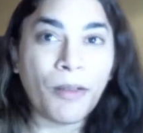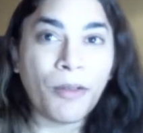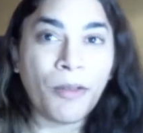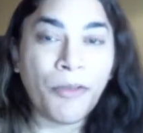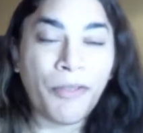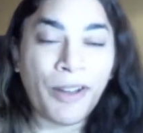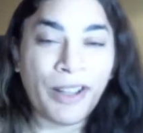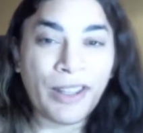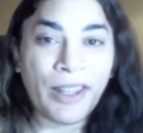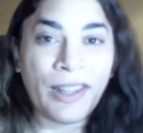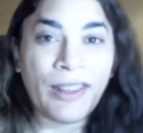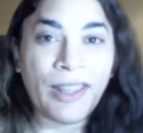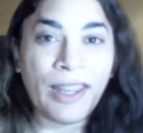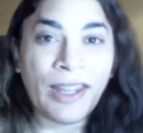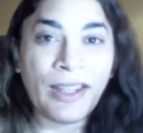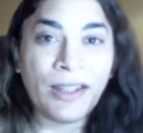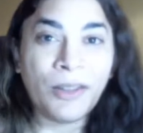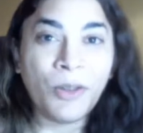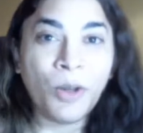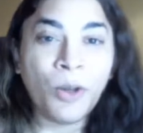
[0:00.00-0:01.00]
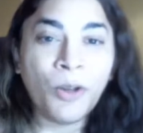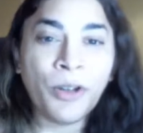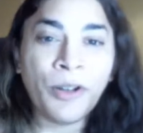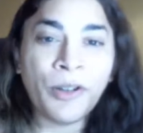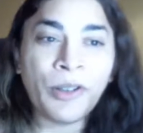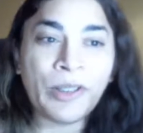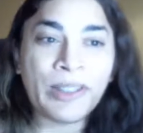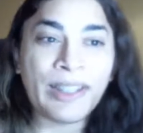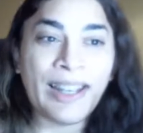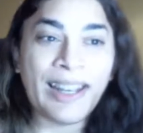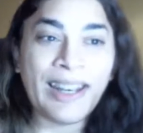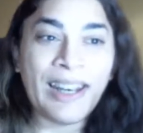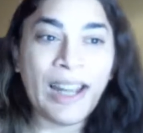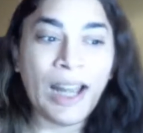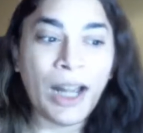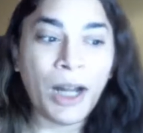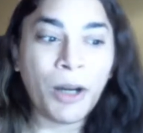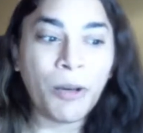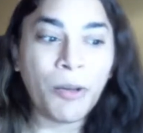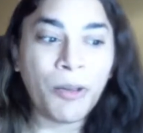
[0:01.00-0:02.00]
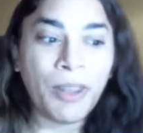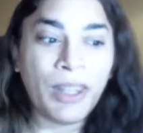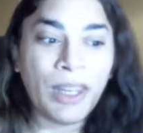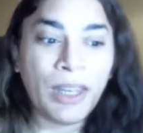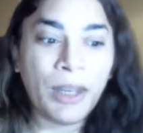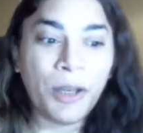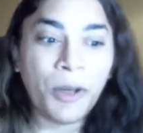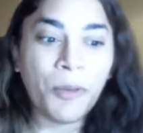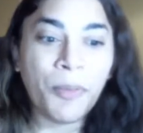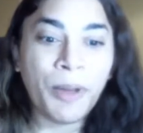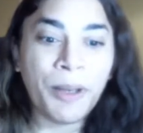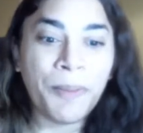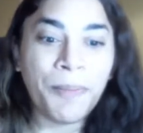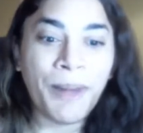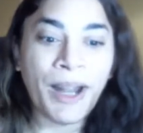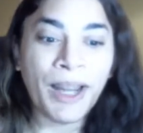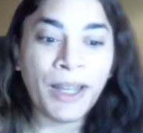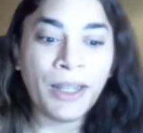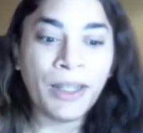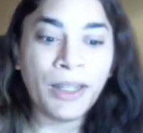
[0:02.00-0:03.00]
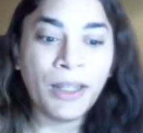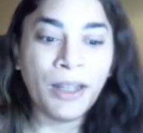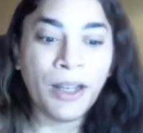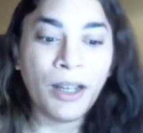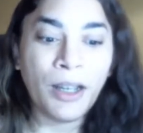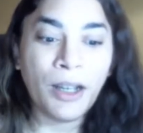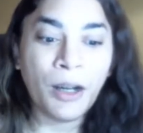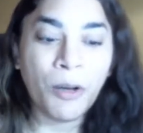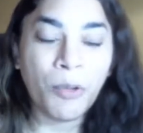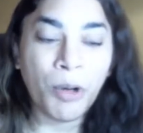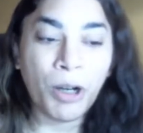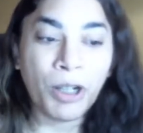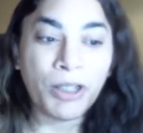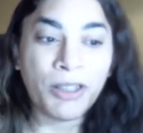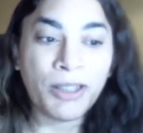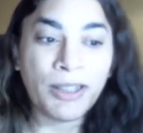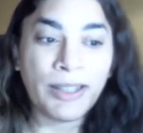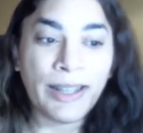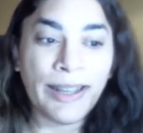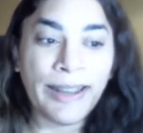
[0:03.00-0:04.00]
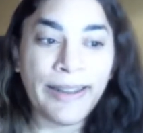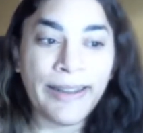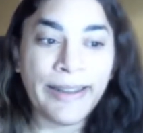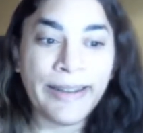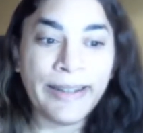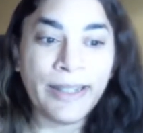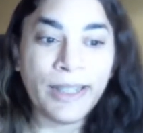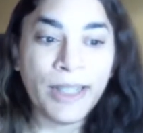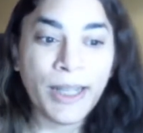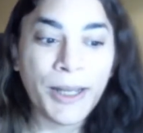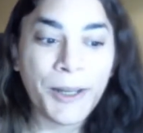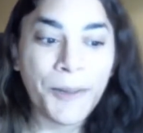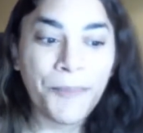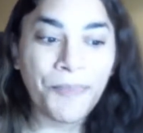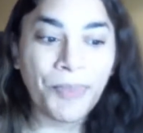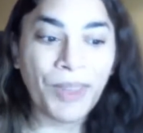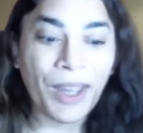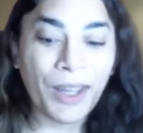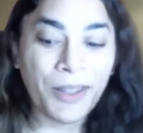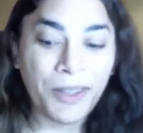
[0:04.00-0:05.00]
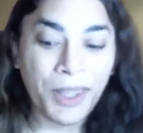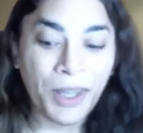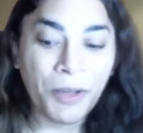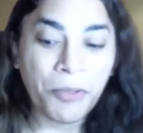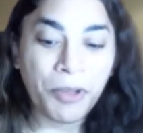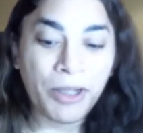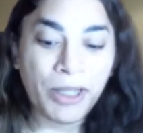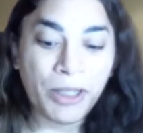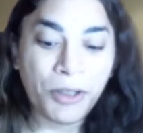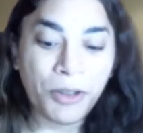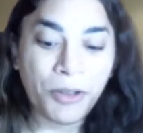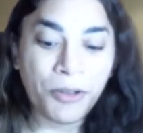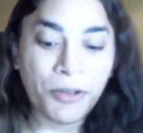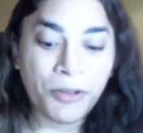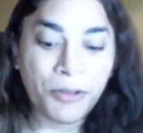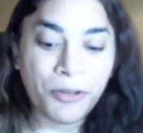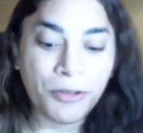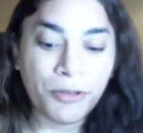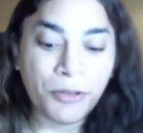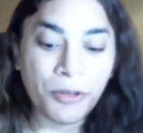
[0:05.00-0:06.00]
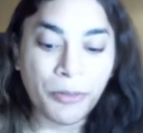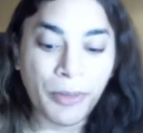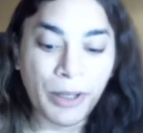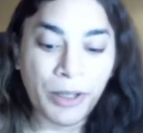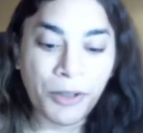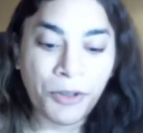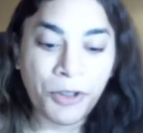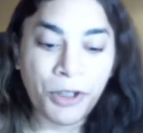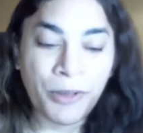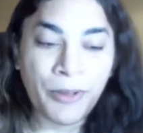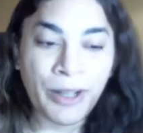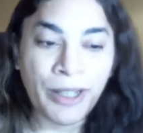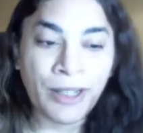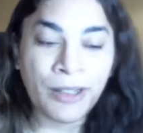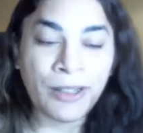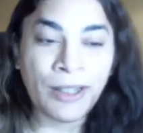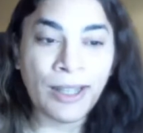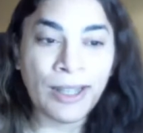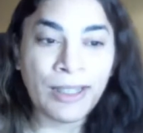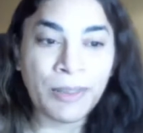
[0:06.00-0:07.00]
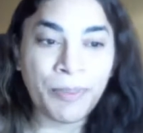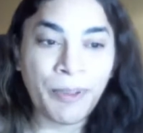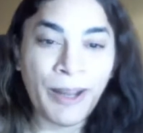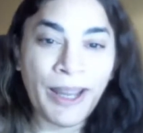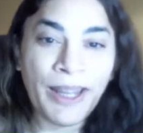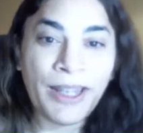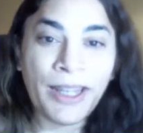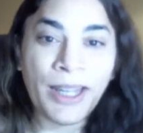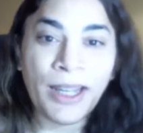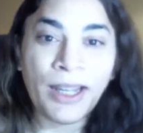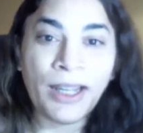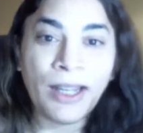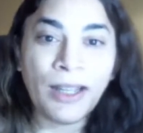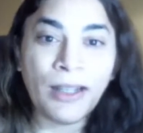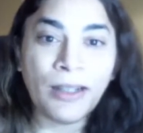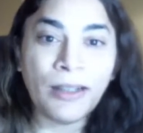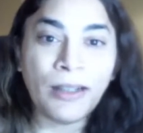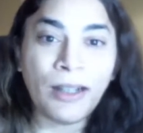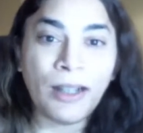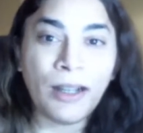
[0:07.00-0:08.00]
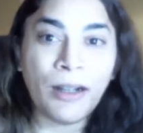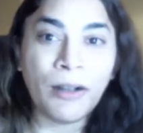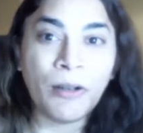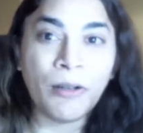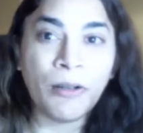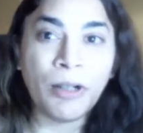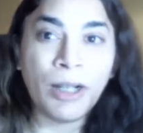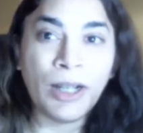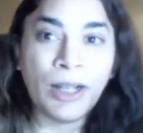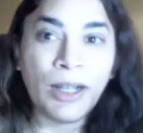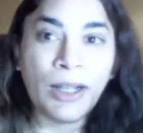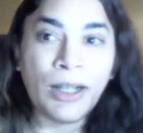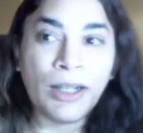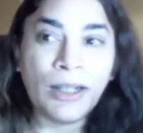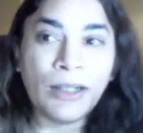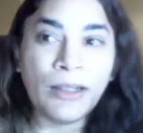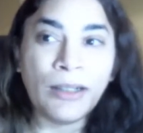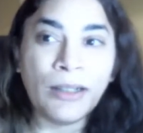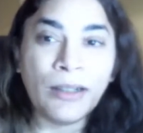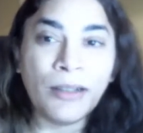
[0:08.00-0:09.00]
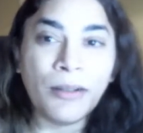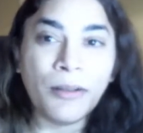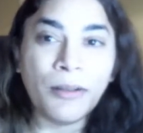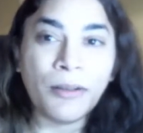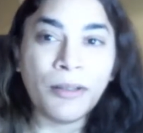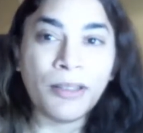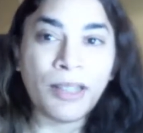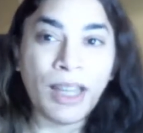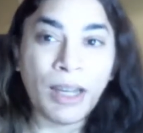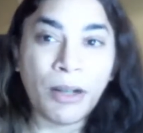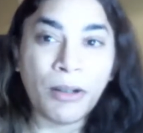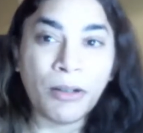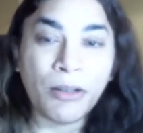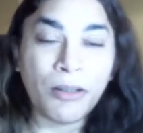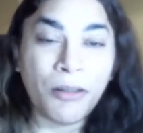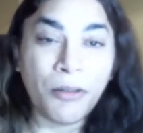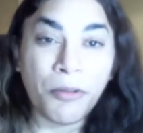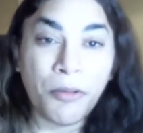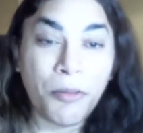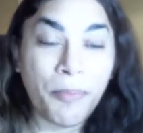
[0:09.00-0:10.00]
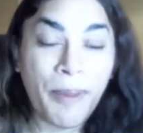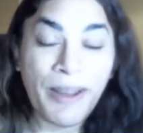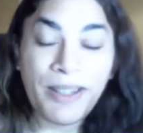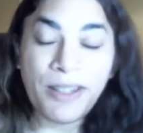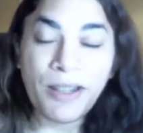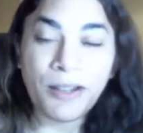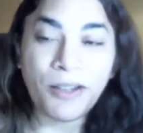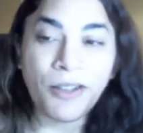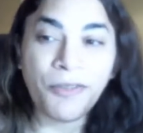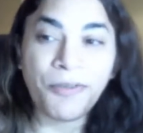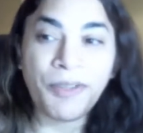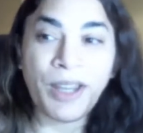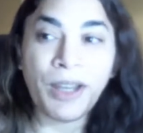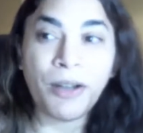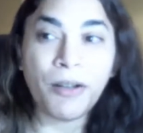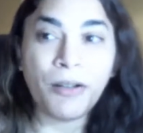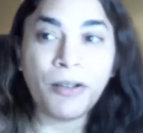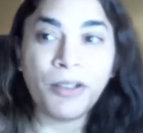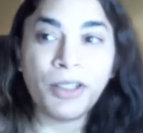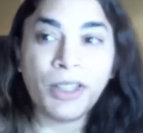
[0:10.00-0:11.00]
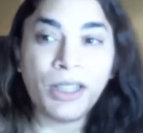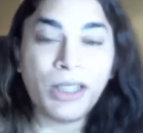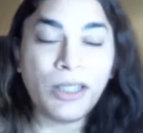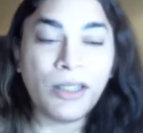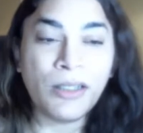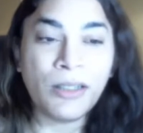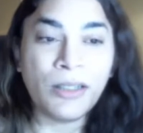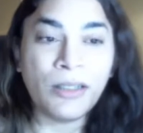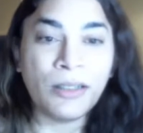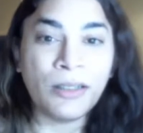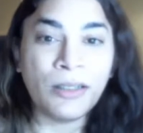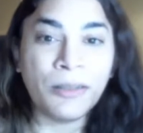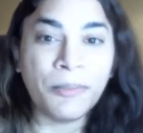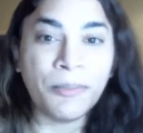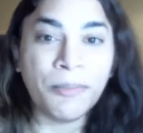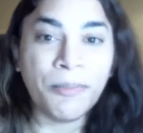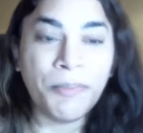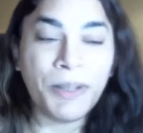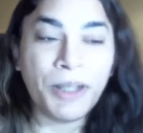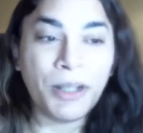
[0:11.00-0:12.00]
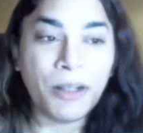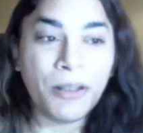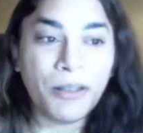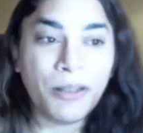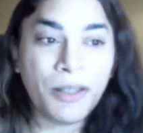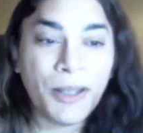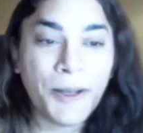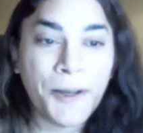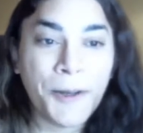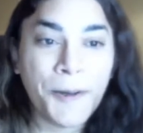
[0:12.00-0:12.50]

fact that they don't understand how the human mind works. And I think we need to do a better job at explaining how the basics of psychology, because